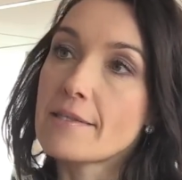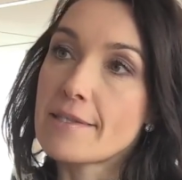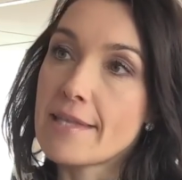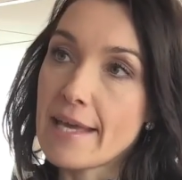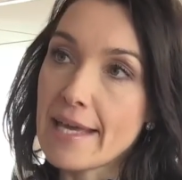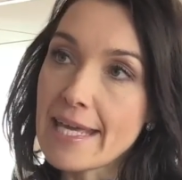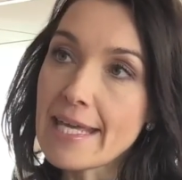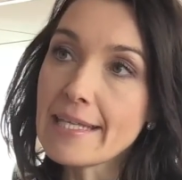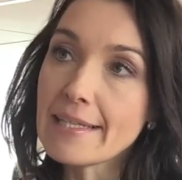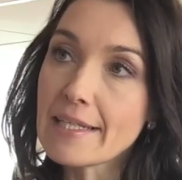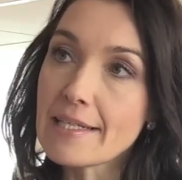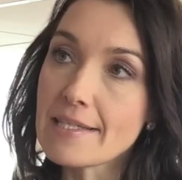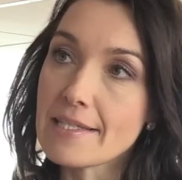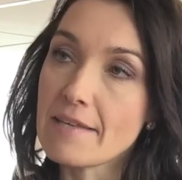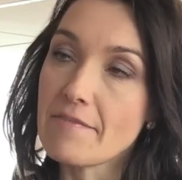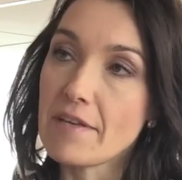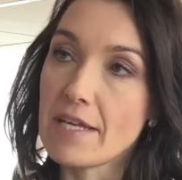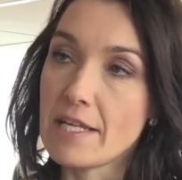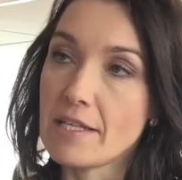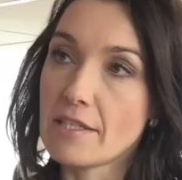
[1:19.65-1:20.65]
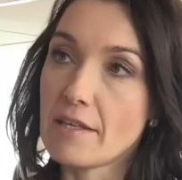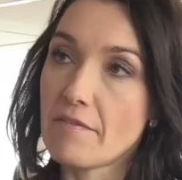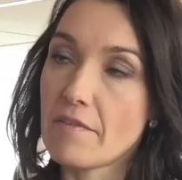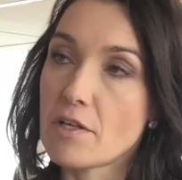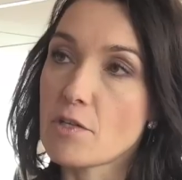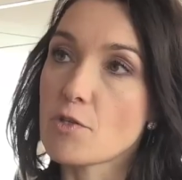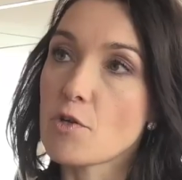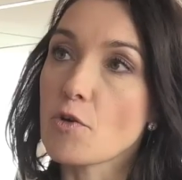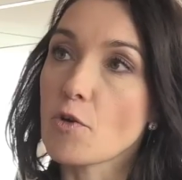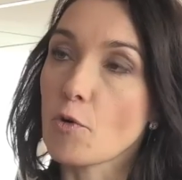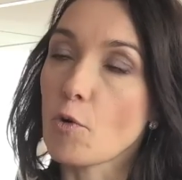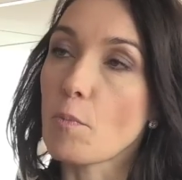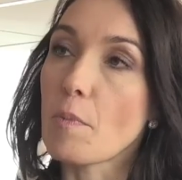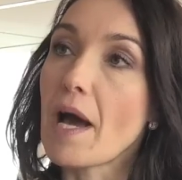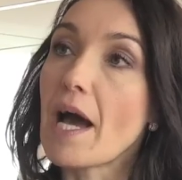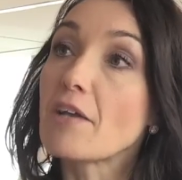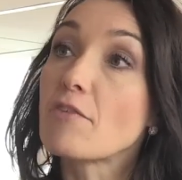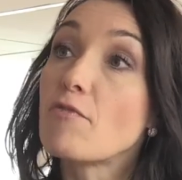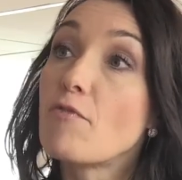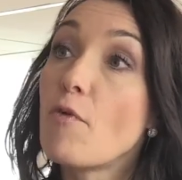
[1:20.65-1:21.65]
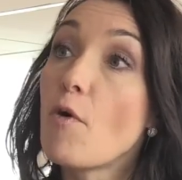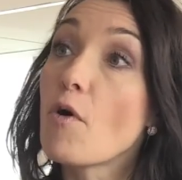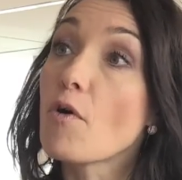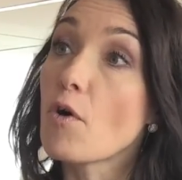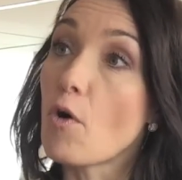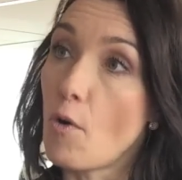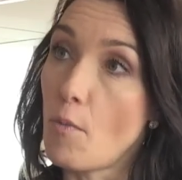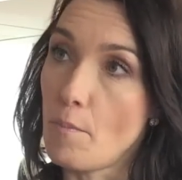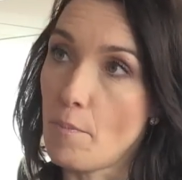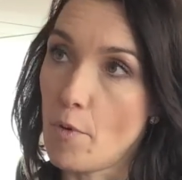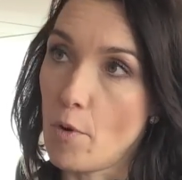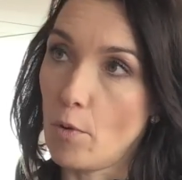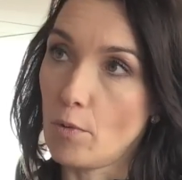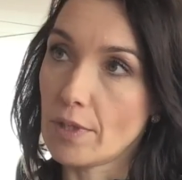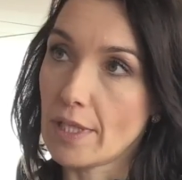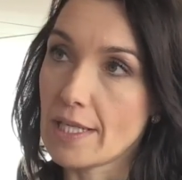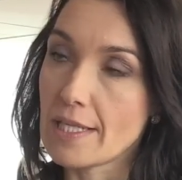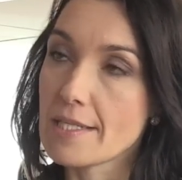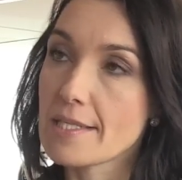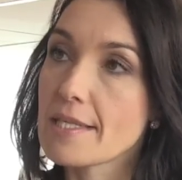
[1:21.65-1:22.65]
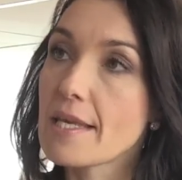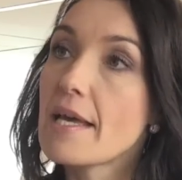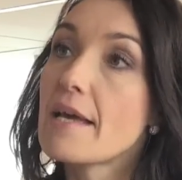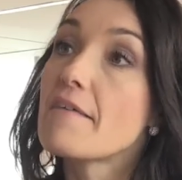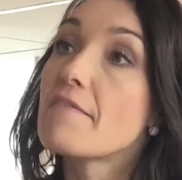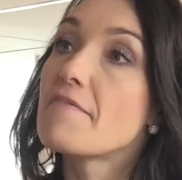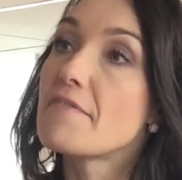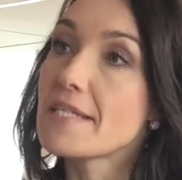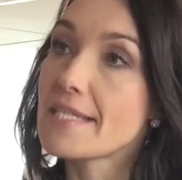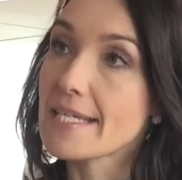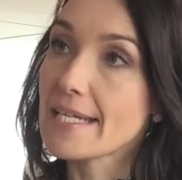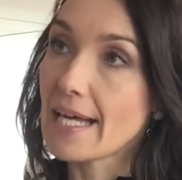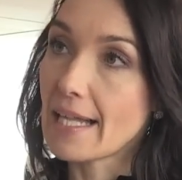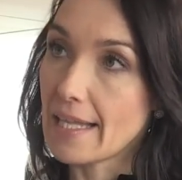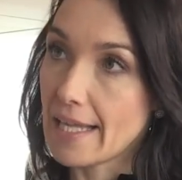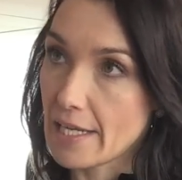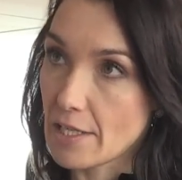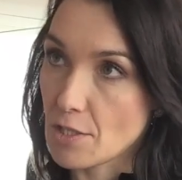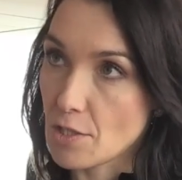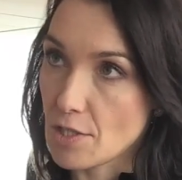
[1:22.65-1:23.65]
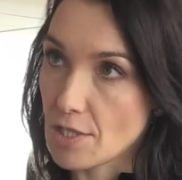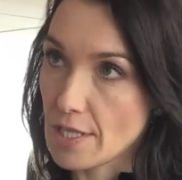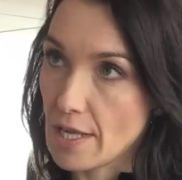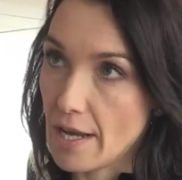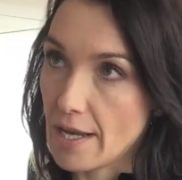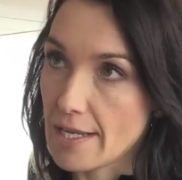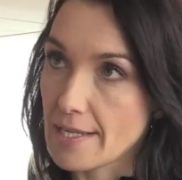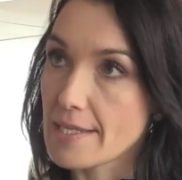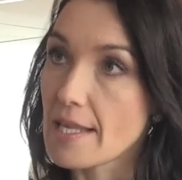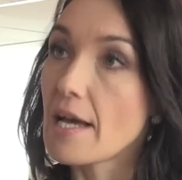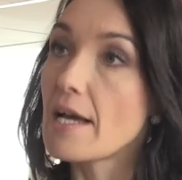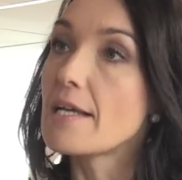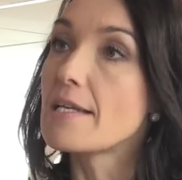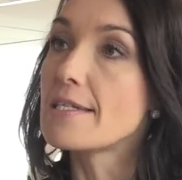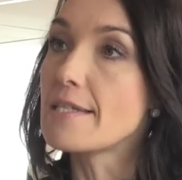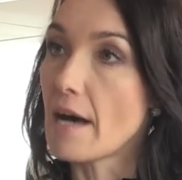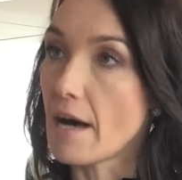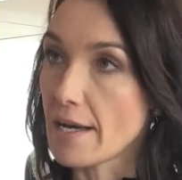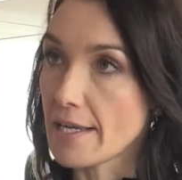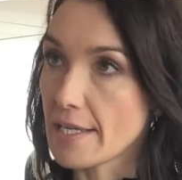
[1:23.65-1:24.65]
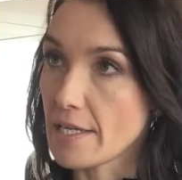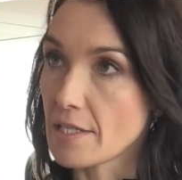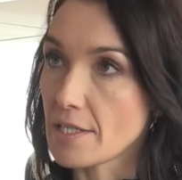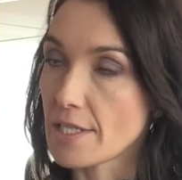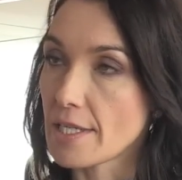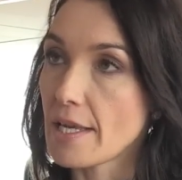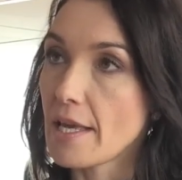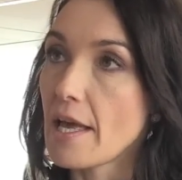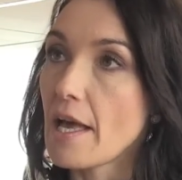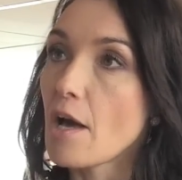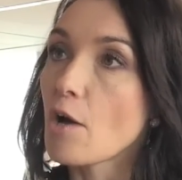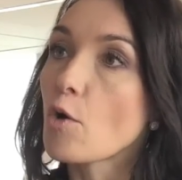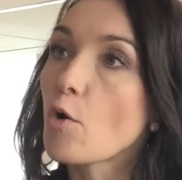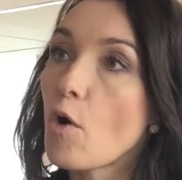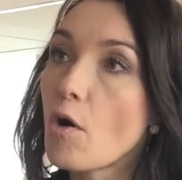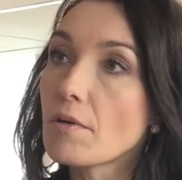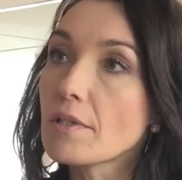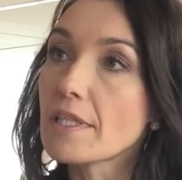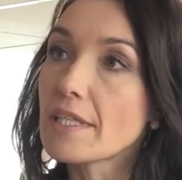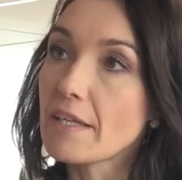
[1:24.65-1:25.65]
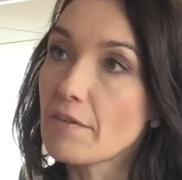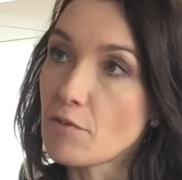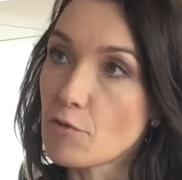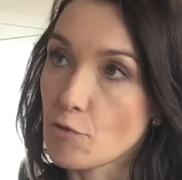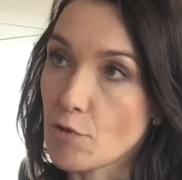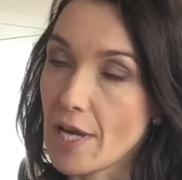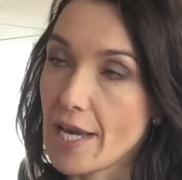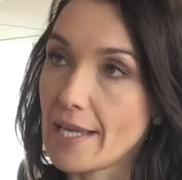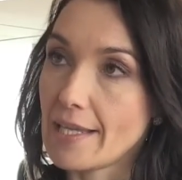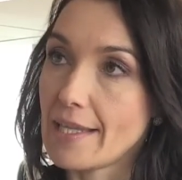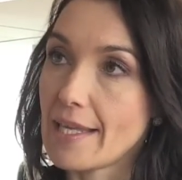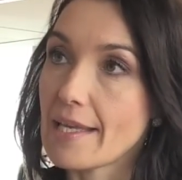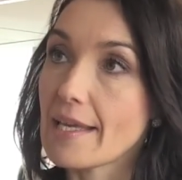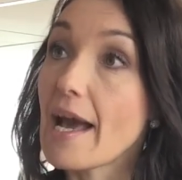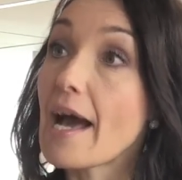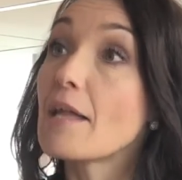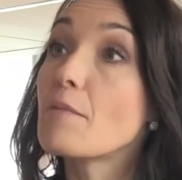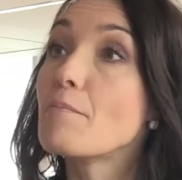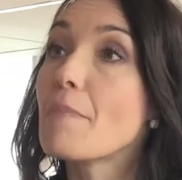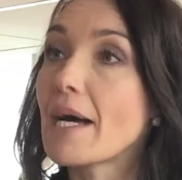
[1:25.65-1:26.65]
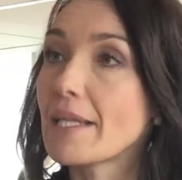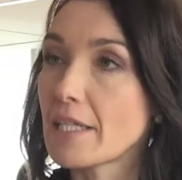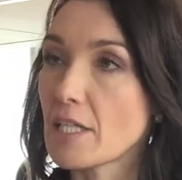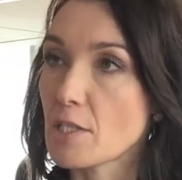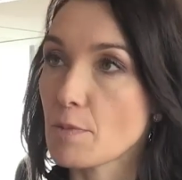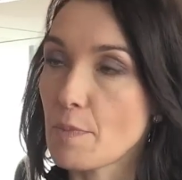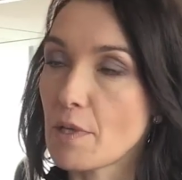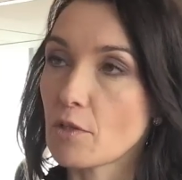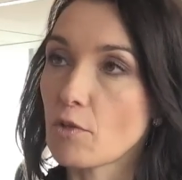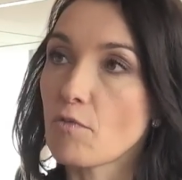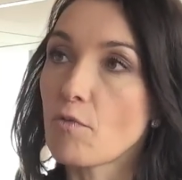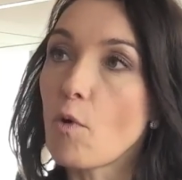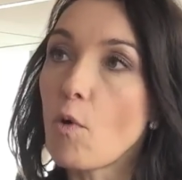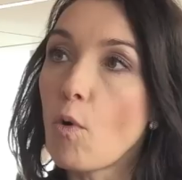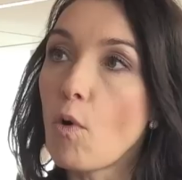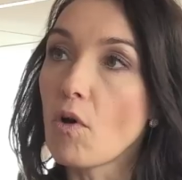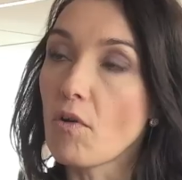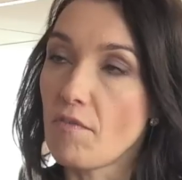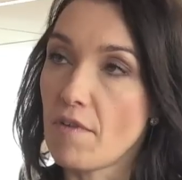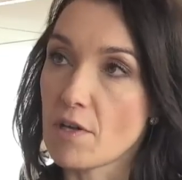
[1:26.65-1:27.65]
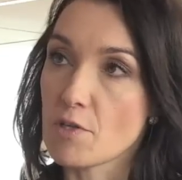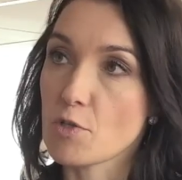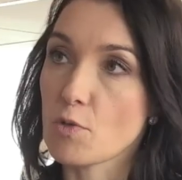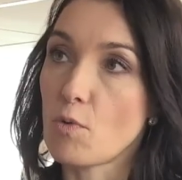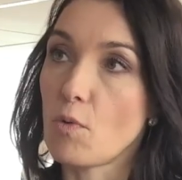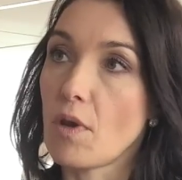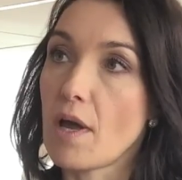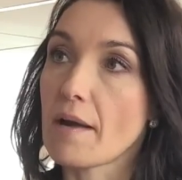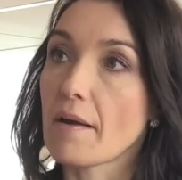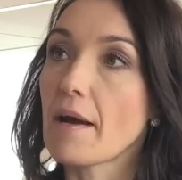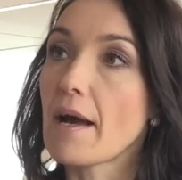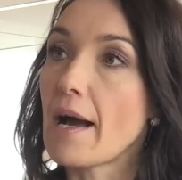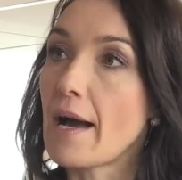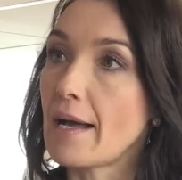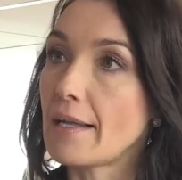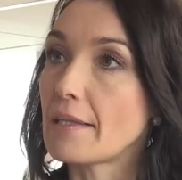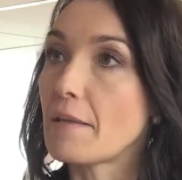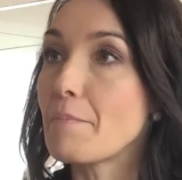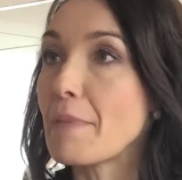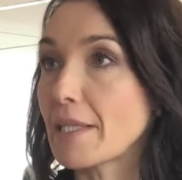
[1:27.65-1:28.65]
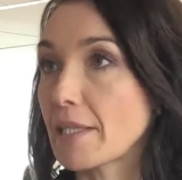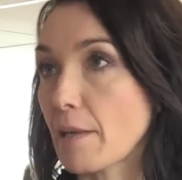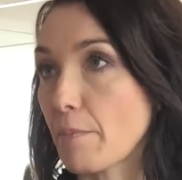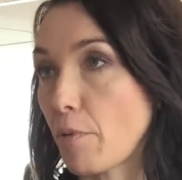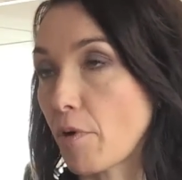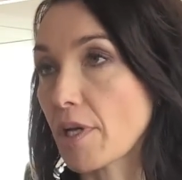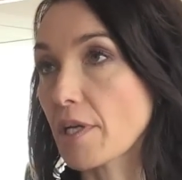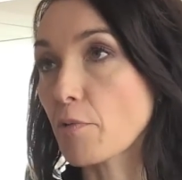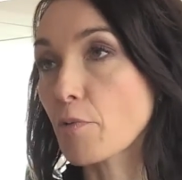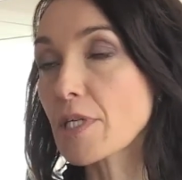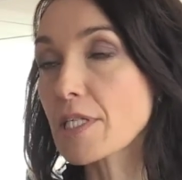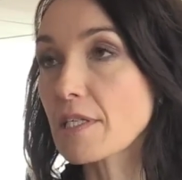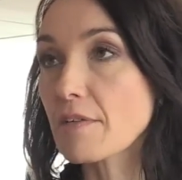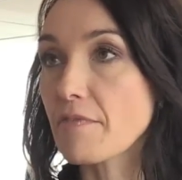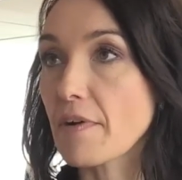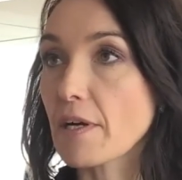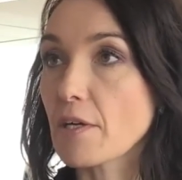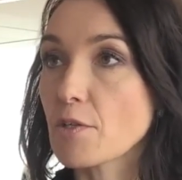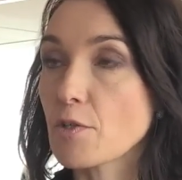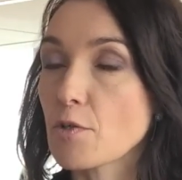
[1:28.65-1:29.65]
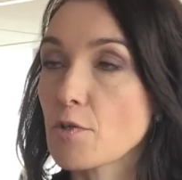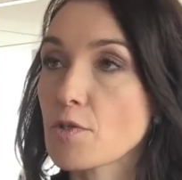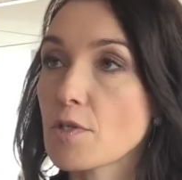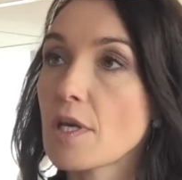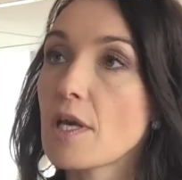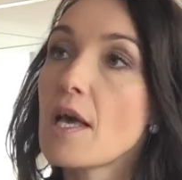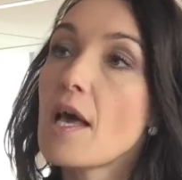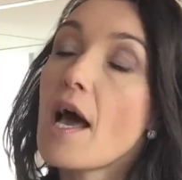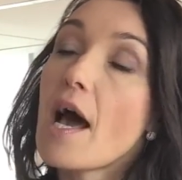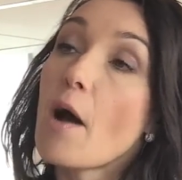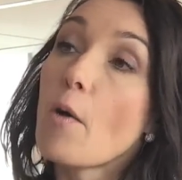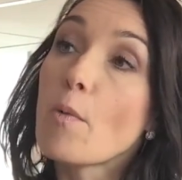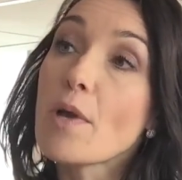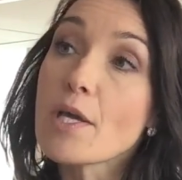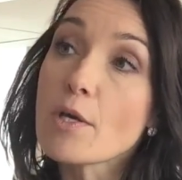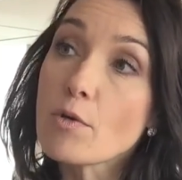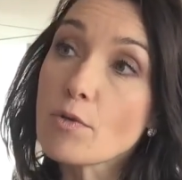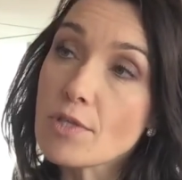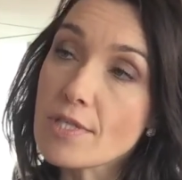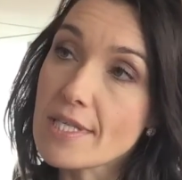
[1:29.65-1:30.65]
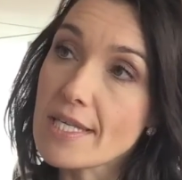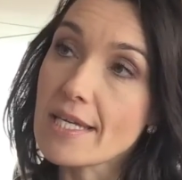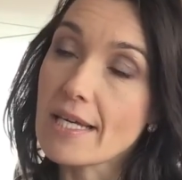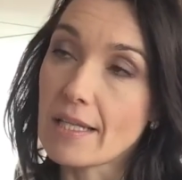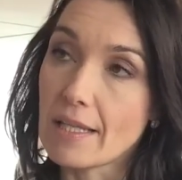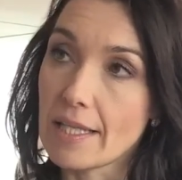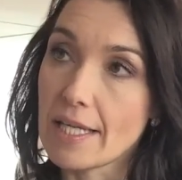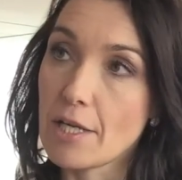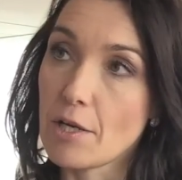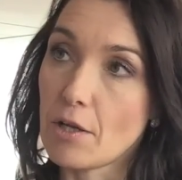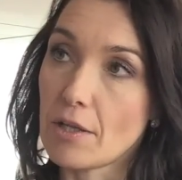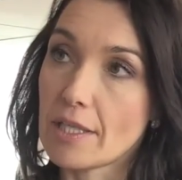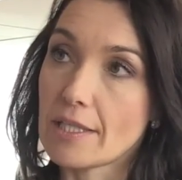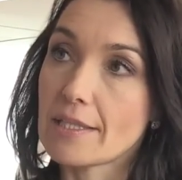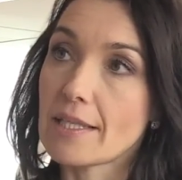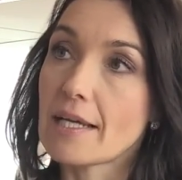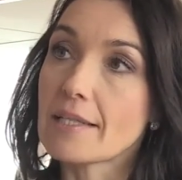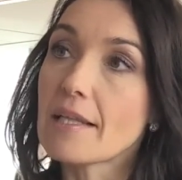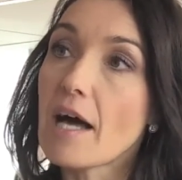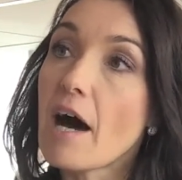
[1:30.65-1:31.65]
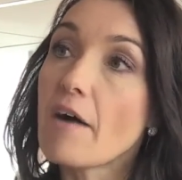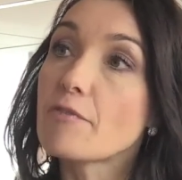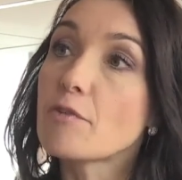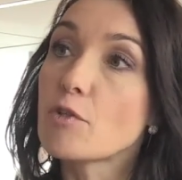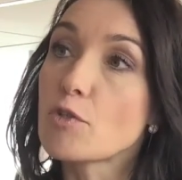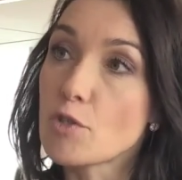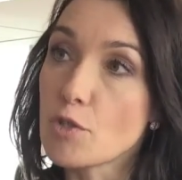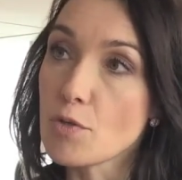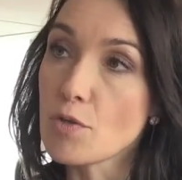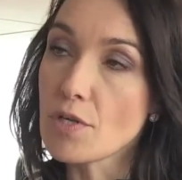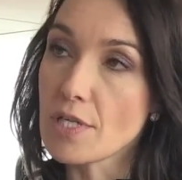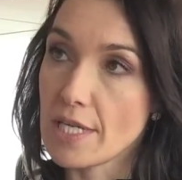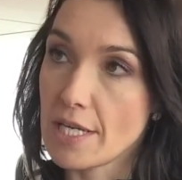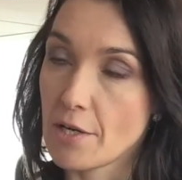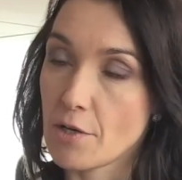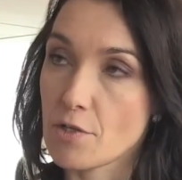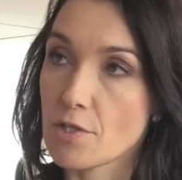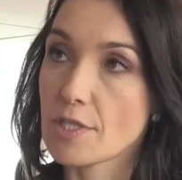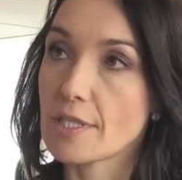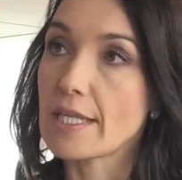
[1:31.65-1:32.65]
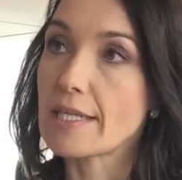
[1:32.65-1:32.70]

The intensive intervention group had four components: physical exercise, diet, cognitive training, and management of all vascular and metabolic risk factors. And we could see clearly that after 2 years,